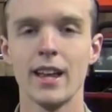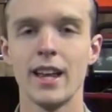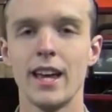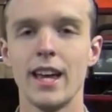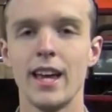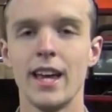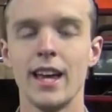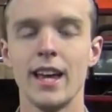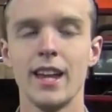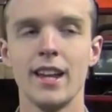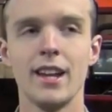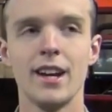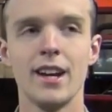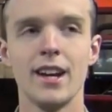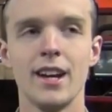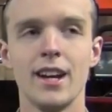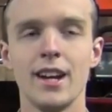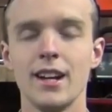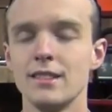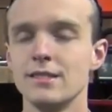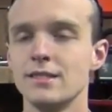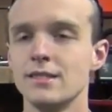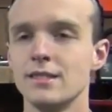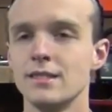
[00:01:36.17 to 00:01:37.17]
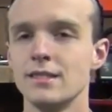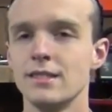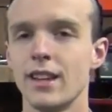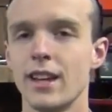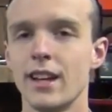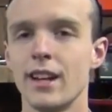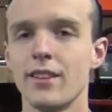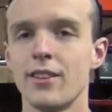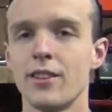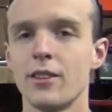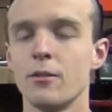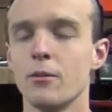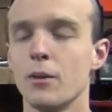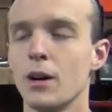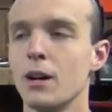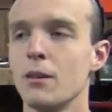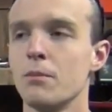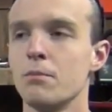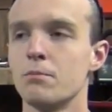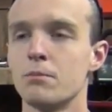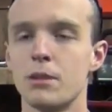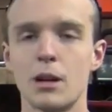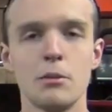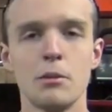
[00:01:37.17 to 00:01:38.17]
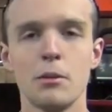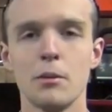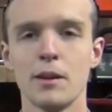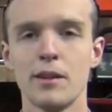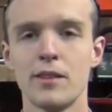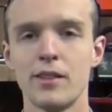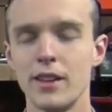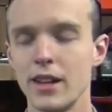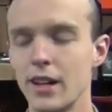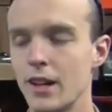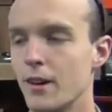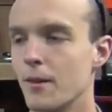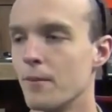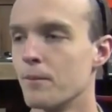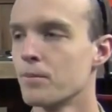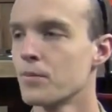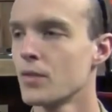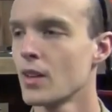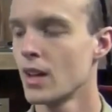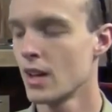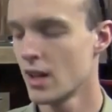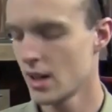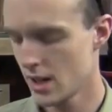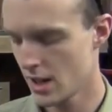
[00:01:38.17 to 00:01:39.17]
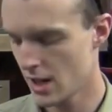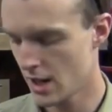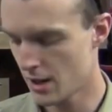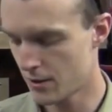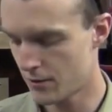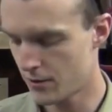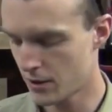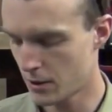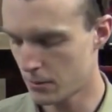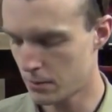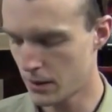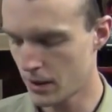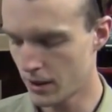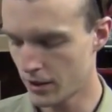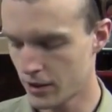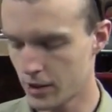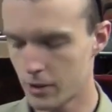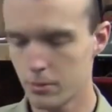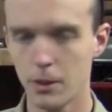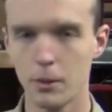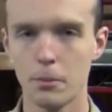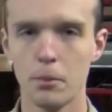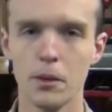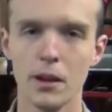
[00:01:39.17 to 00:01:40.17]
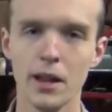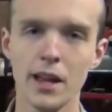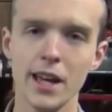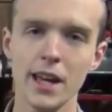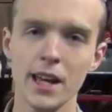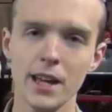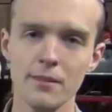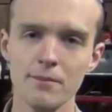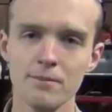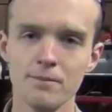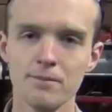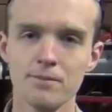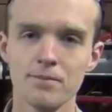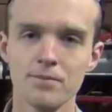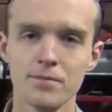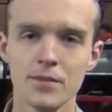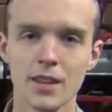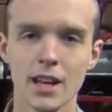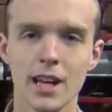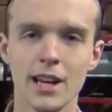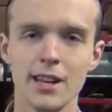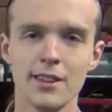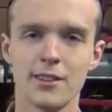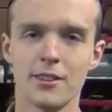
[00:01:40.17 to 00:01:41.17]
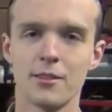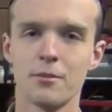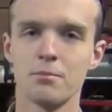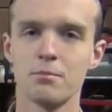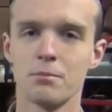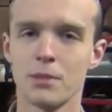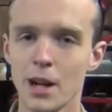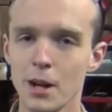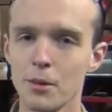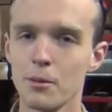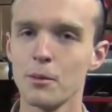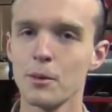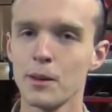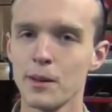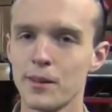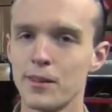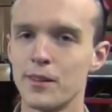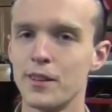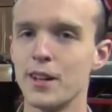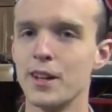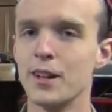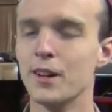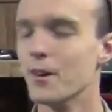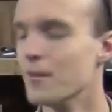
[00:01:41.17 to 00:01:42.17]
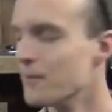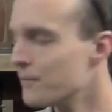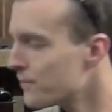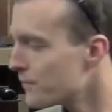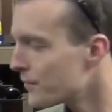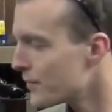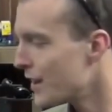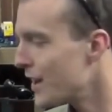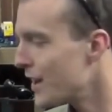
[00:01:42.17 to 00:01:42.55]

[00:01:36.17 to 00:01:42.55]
and uh, then it's well probably steel if it appears to be plate it's probably steel